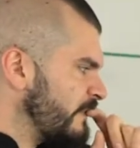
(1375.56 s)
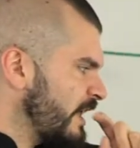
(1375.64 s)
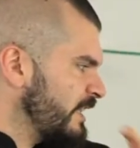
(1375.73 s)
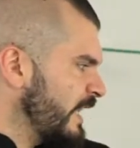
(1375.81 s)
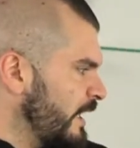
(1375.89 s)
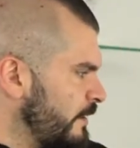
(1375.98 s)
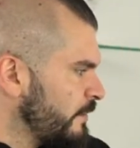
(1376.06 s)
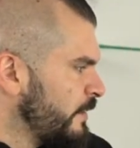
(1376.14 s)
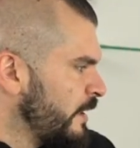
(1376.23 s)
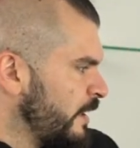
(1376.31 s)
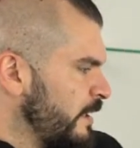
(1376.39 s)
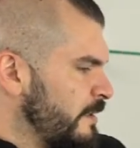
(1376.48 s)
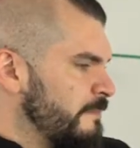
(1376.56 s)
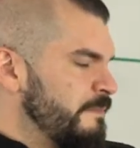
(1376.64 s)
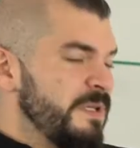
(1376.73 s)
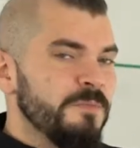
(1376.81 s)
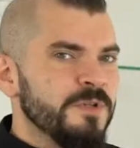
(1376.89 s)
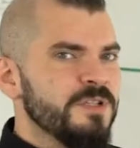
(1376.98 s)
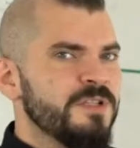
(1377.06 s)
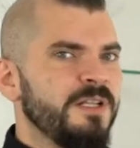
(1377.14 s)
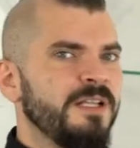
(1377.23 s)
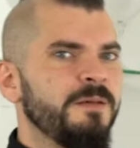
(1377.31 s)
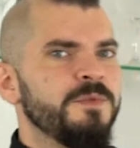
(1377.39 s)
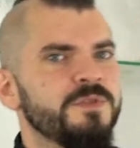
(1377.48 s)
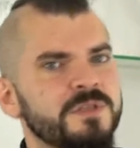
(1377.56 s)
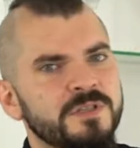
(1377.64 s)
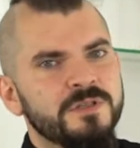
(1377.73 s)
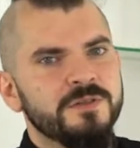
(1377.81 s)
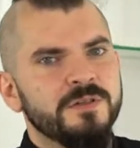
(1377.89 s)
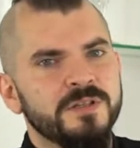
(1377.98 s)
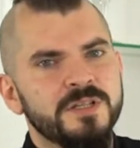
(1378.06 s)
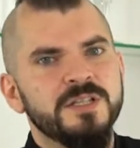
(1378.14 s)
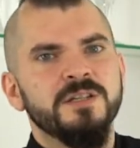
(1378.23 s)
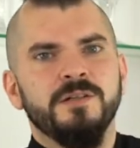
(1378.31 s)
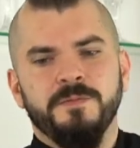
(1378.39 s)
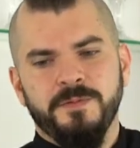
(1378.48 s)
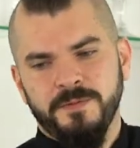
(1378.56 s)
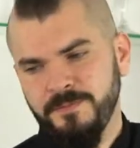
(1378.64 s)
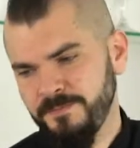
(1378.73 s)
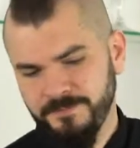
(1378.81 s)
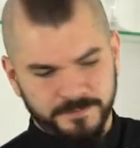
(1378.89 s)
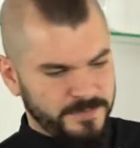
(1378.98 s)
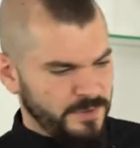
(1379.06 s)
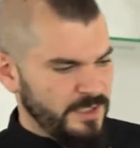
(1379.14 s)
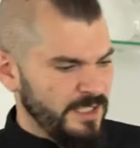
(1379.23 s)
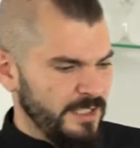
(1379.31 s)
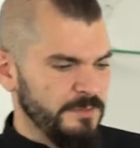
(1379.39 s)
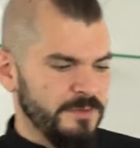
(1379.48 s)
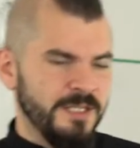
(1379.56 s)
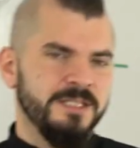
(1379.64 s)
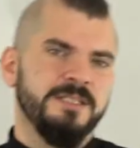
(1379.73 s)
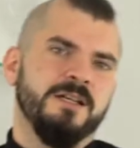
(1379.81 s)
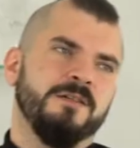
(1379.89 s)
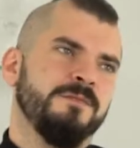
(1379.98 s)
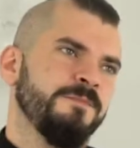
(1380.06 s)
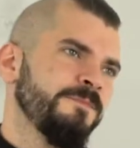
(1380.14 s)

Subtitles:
Now, me personally, I'm using sugar syrup. Okay, let me write it down.